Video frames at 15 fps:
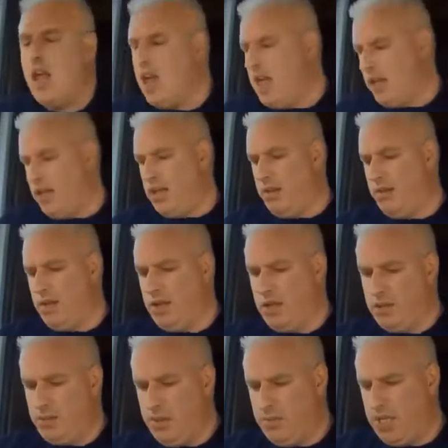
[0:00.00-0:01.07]
Right,
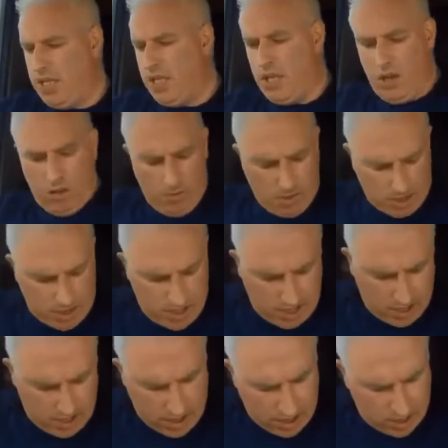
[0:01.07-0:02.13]
just me made it now to my
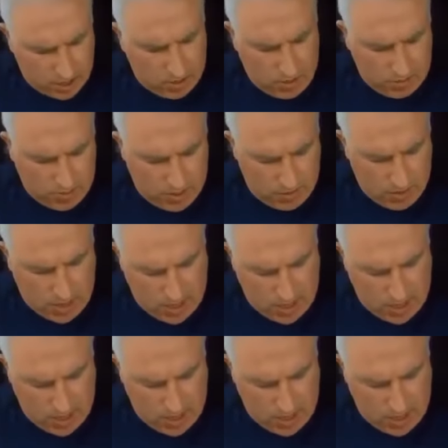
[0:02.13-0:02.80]
second last stop now.